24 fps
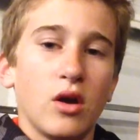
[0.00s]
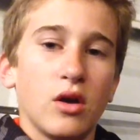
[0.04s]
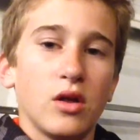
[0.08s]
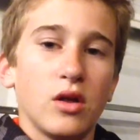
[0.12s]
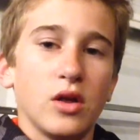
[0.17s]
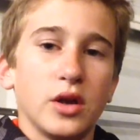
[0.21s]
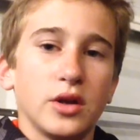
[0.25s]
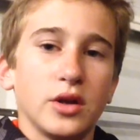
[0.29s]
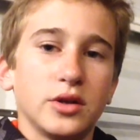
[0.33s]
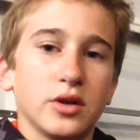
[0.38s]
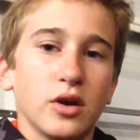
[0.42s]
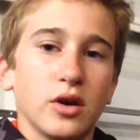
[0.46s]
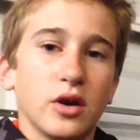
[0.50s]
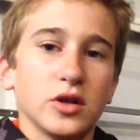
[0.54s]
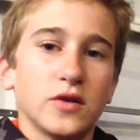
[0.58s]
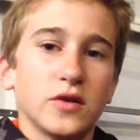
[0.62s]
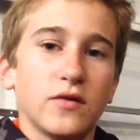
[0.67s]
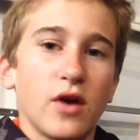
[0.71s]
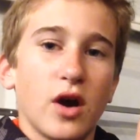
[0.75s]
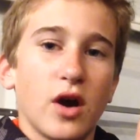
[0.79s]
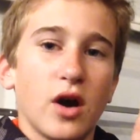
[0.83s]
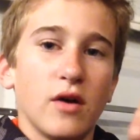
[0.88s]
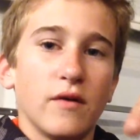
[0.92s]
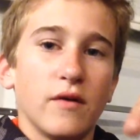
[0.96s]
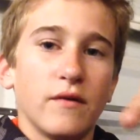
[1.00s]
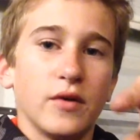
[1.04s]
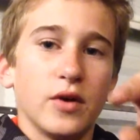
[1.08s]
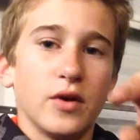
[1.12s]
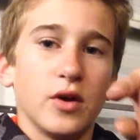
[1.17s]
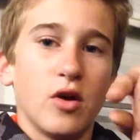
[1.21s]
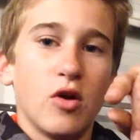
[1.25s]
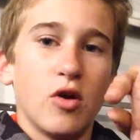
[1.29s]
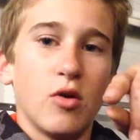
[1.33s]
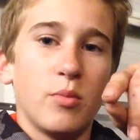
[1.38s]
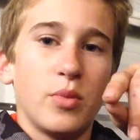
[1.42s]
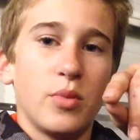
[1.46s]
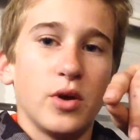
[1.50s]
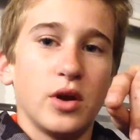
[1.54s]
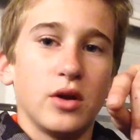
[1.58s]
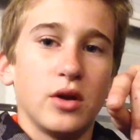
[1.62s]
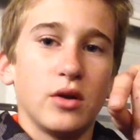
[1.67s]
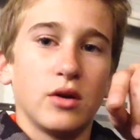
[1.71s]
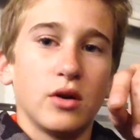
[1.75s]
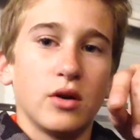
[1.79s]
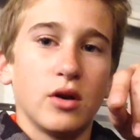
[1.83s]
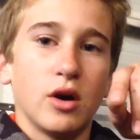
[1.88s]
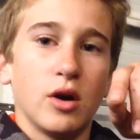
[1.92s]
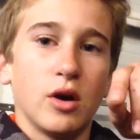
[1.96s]
The exhaust valve would
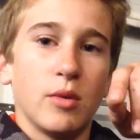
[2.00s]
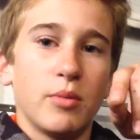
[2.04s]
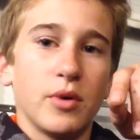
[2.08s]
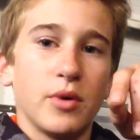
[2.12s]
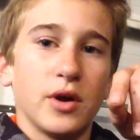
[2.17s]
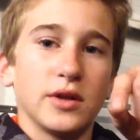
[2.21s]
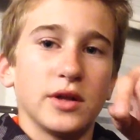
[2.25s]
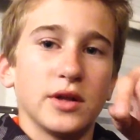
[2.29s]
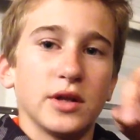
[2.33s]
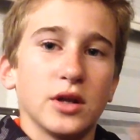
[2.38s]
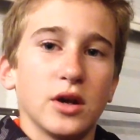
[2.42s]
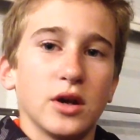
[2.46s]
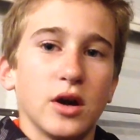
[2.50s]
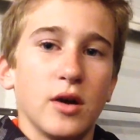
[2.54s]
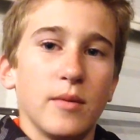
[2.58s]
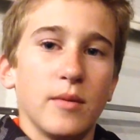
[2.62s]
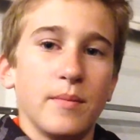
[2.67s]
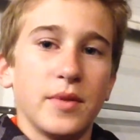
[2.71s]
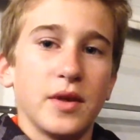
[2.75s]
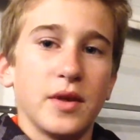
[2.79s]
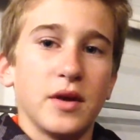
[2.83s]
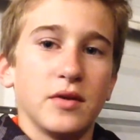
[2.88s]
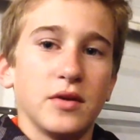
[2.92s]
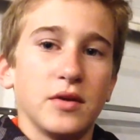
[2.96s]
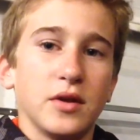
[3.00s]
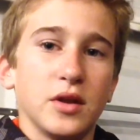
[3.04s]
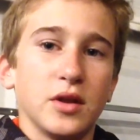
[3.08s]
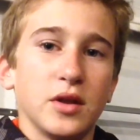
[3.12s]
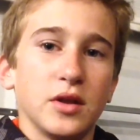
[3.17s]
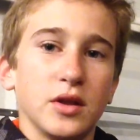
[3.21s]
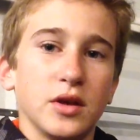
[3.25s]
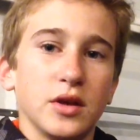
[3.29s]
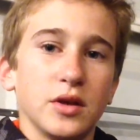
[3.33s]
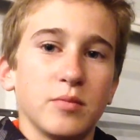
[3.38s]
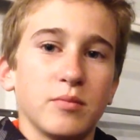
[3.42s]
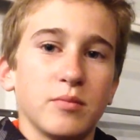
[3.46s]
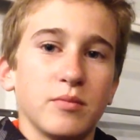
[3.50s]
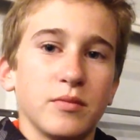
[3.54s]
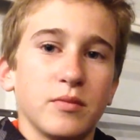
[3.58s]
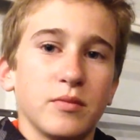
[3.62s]
open up at the top, and then the